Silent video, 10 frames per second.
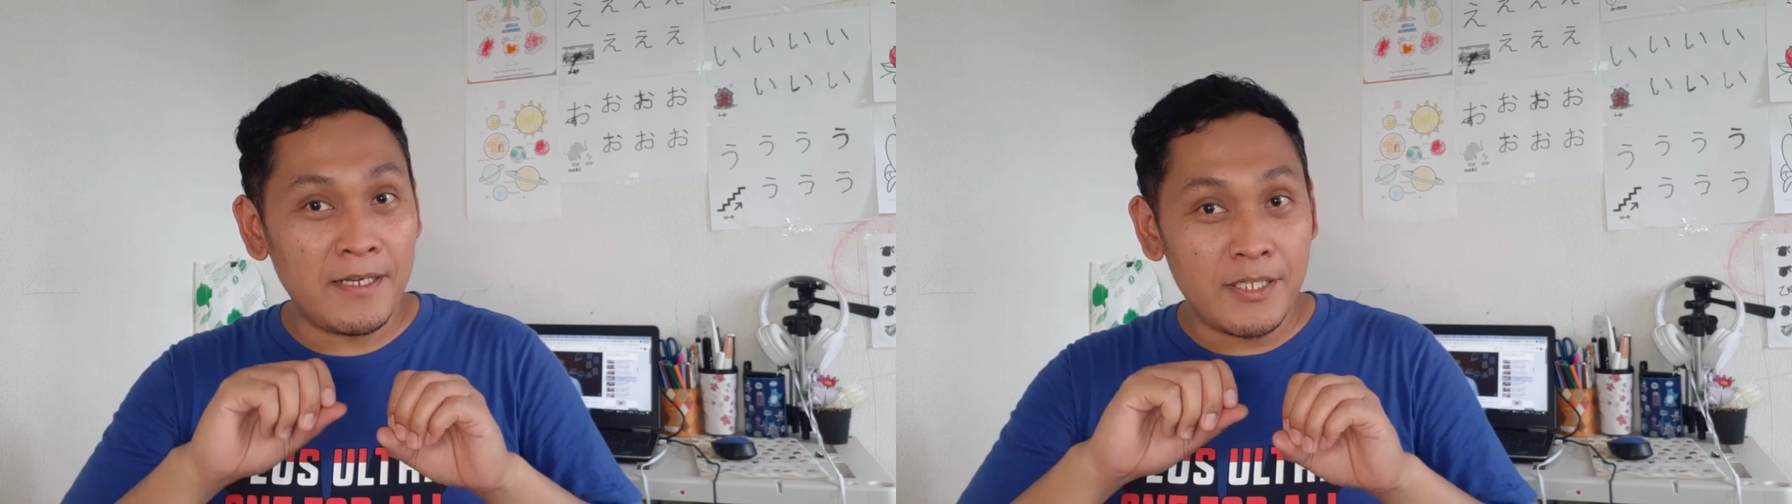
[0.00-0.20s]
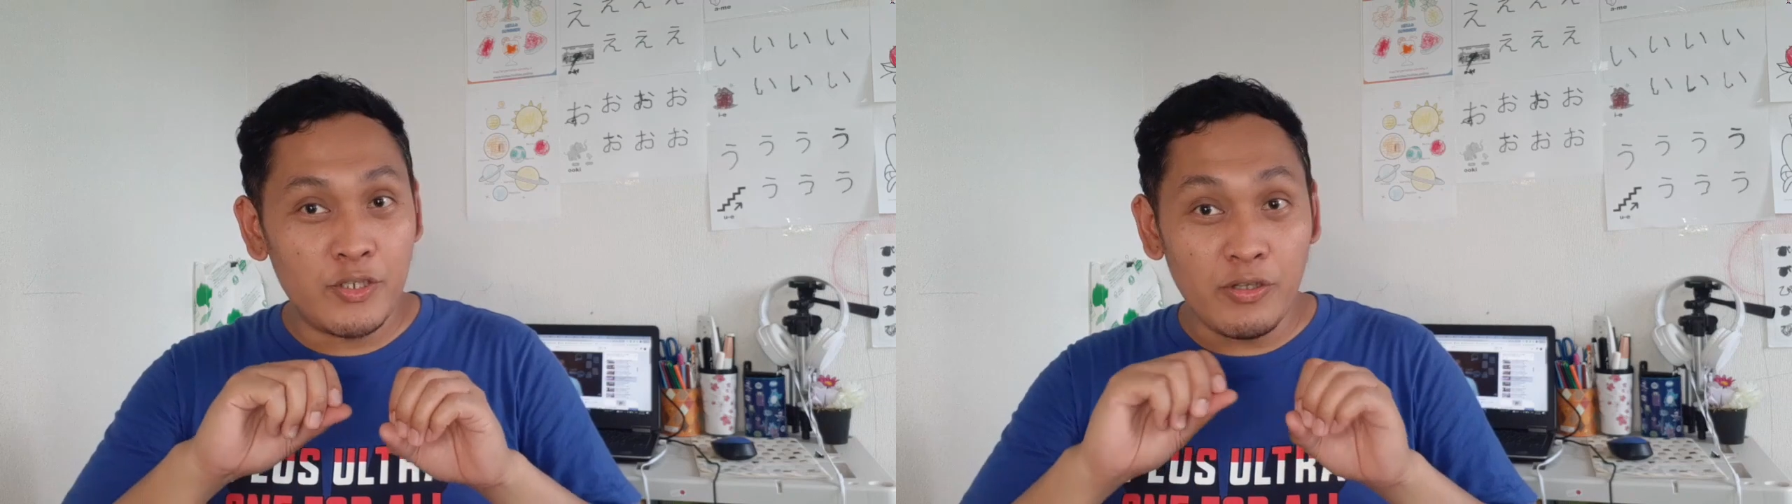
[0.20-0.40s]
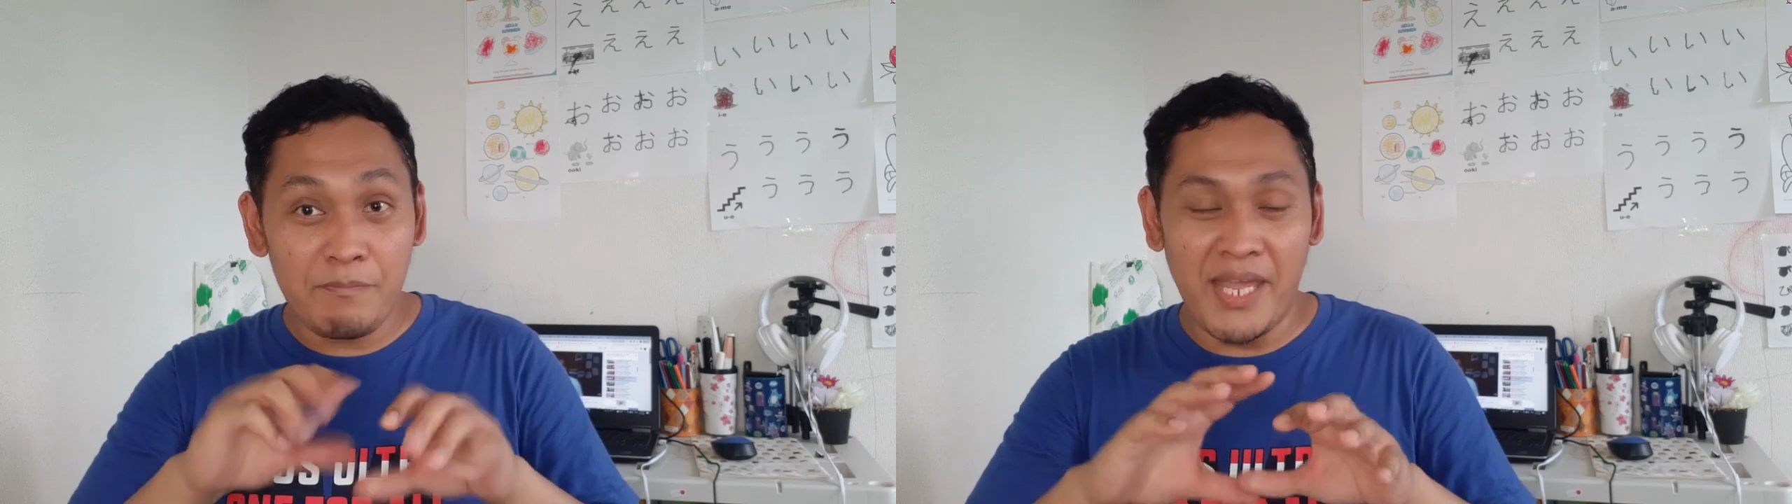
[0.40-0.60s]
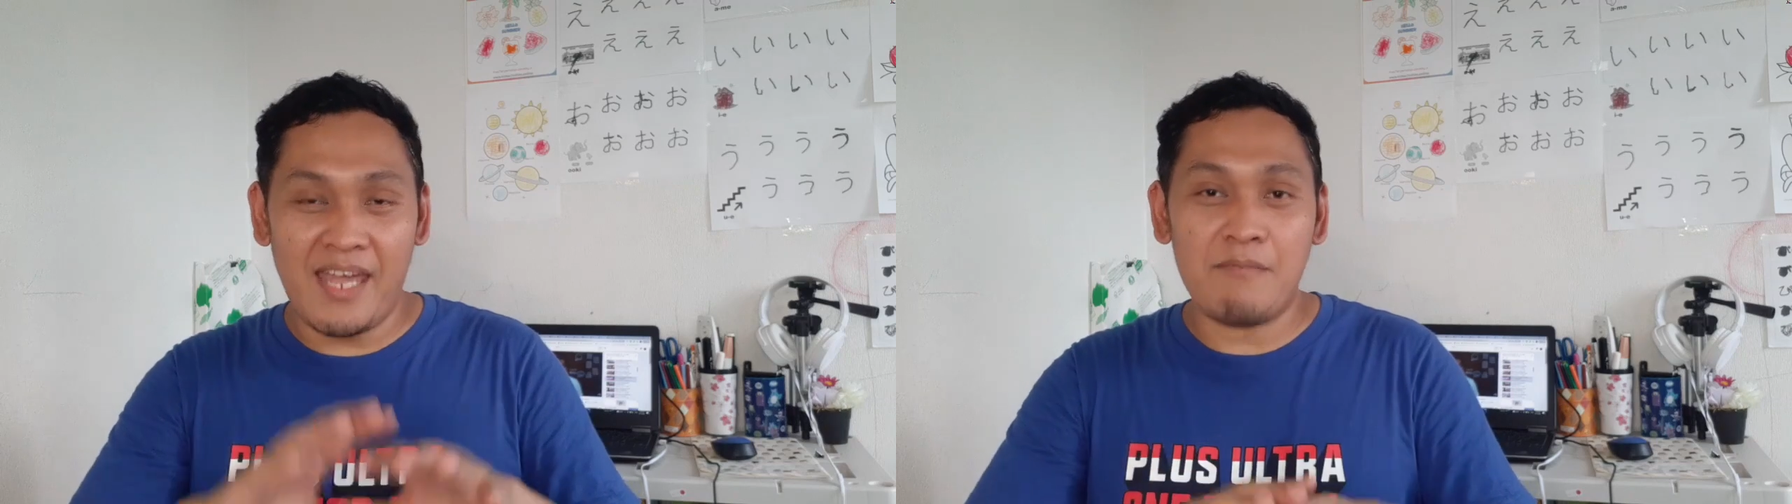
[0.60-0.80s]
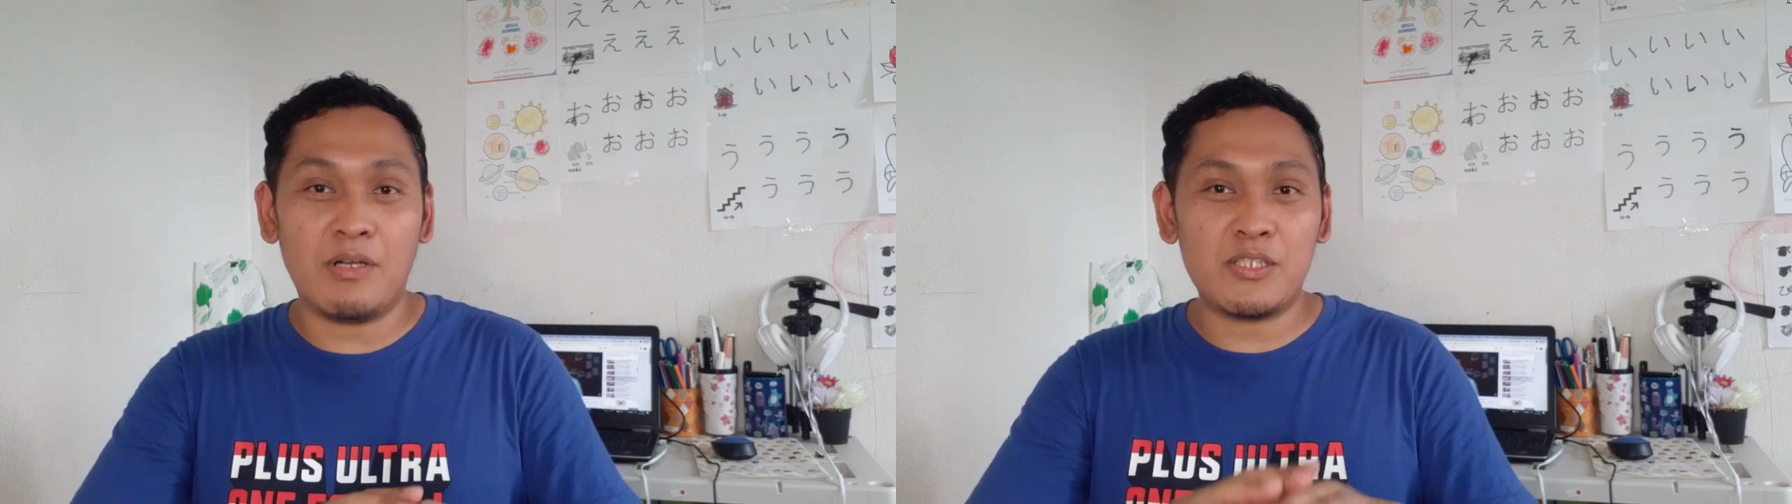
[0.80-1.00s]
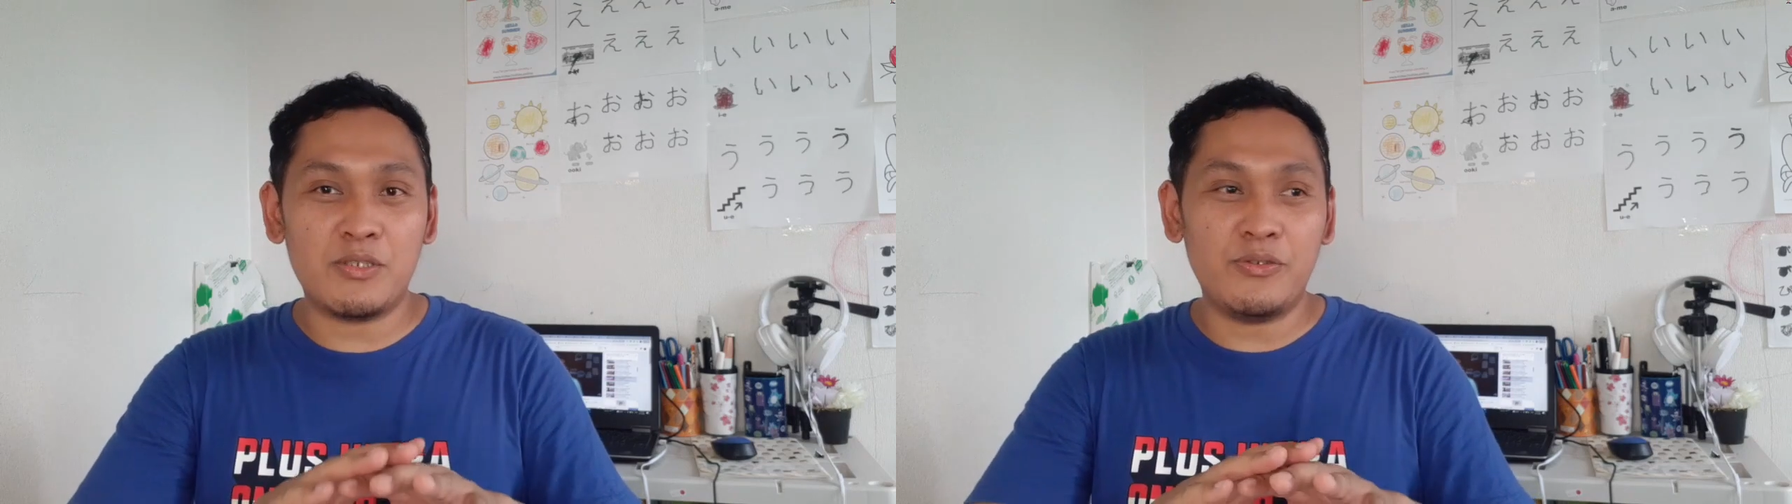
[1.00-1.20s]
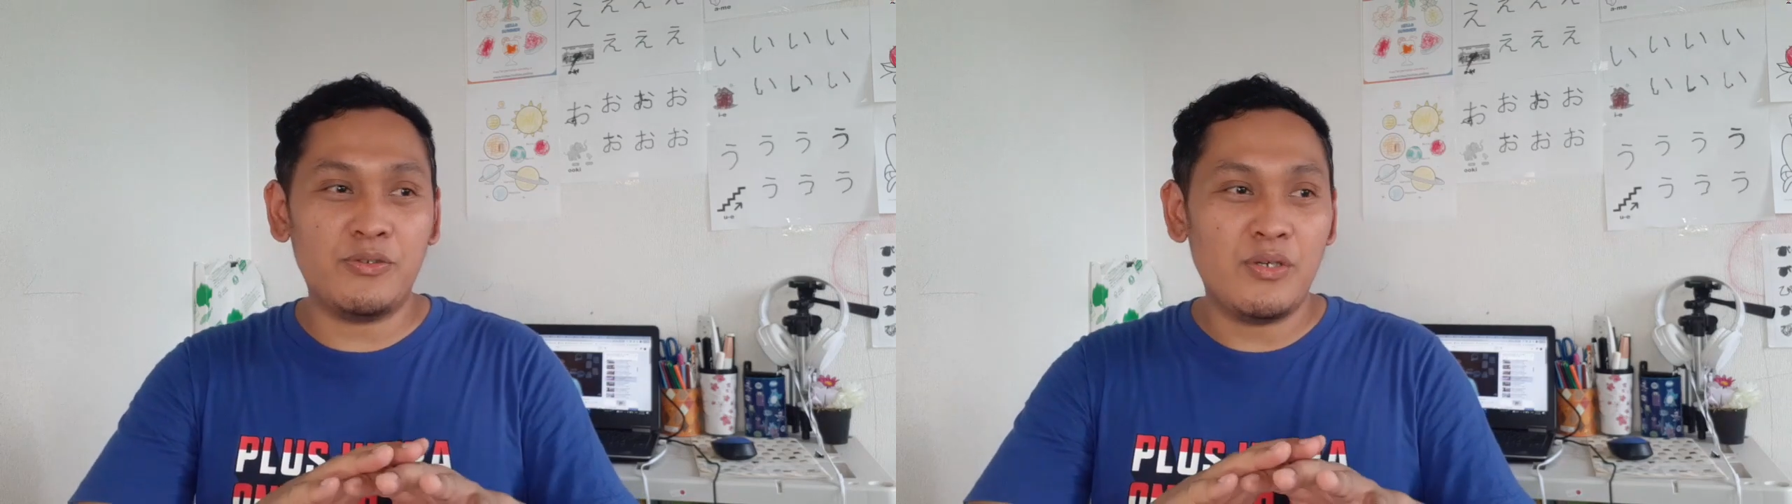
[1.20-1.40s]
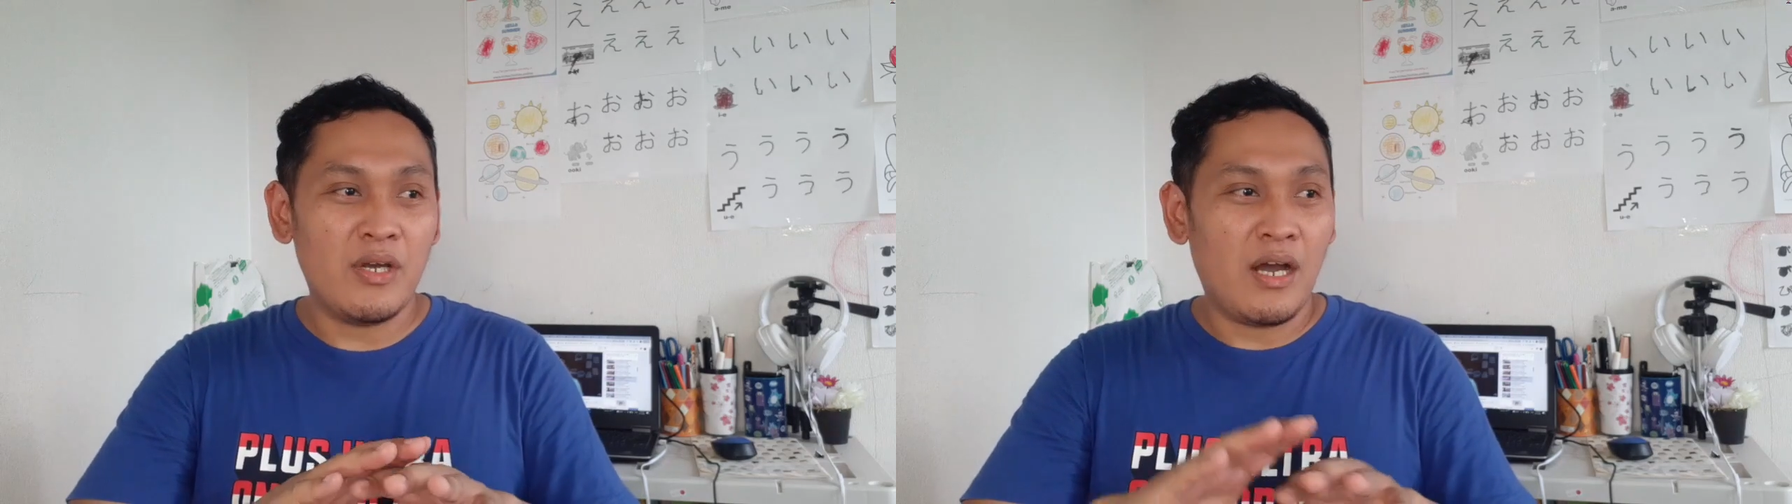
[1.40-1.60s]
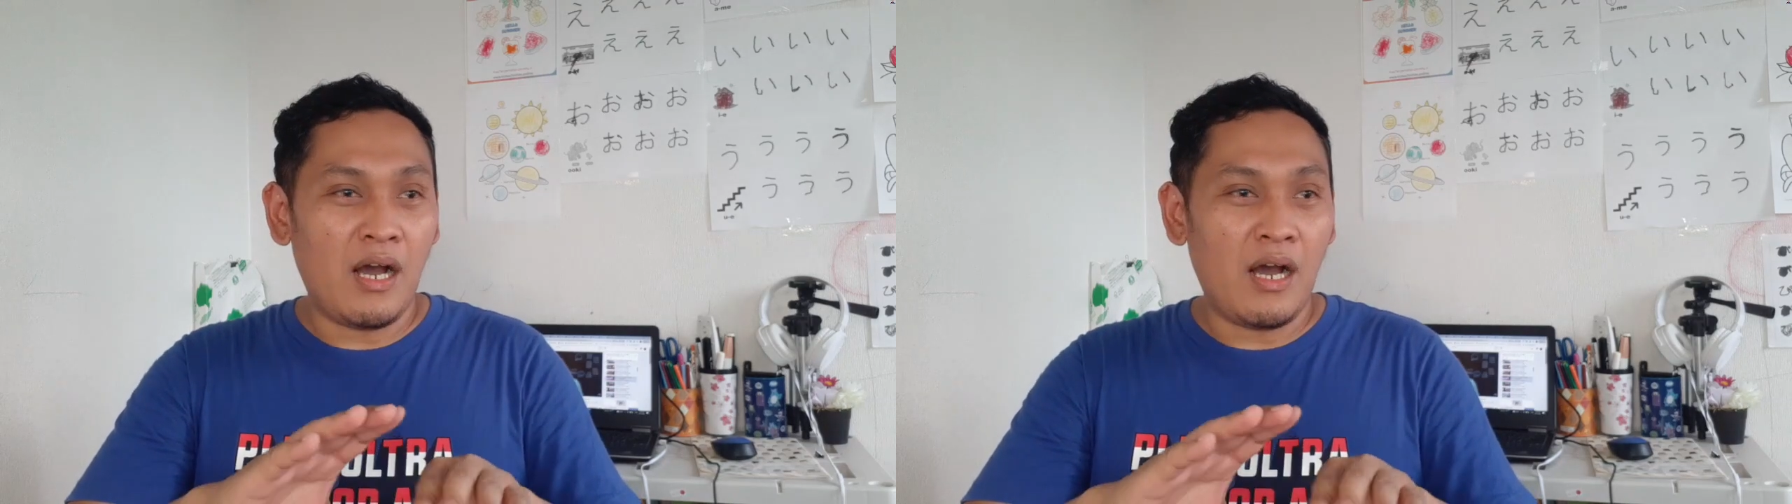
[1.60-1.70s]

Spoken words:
you'll be able to